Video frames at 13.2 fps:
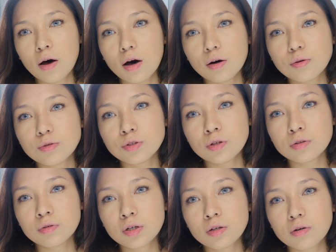I was
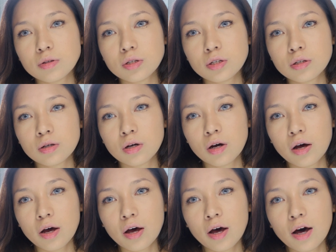not recording.
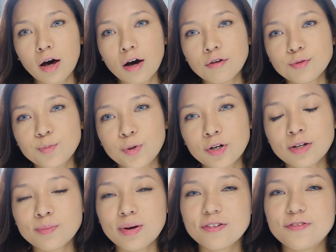I was putting